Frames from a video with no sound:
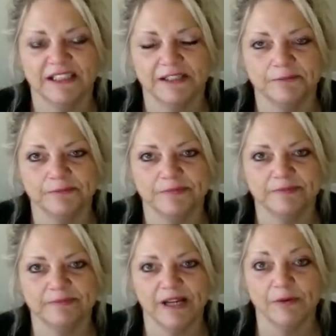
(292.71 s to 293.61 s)
I
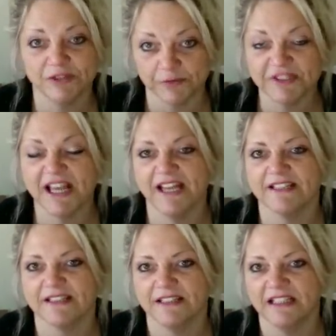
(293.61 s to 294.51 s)
was
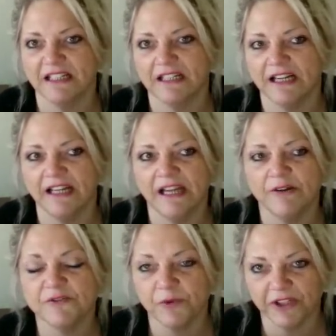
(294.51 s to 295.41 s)
upset and I
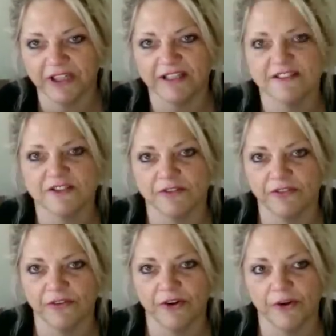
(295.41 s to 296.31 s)
was working stuff
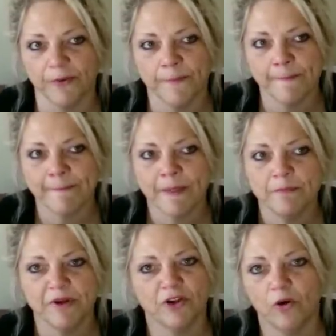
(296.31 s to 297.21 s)
through,
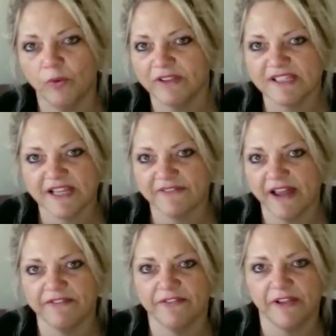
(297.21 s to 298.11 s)
but not once have
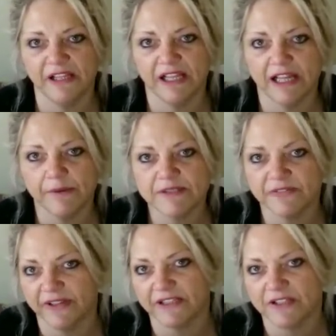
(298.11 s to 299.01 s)
I ever felt like I was
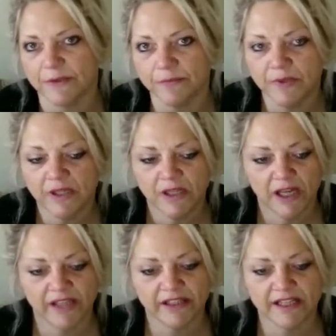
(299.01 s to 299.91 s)
a victim.
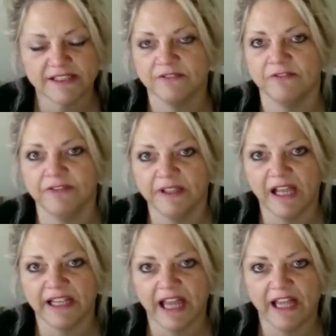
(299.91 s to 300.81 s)
and I didn't feel
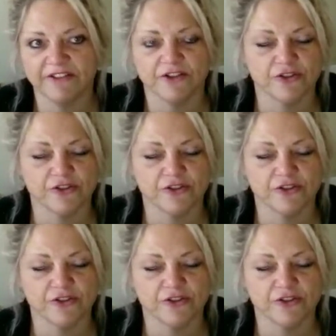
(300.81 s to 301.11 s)
like I had to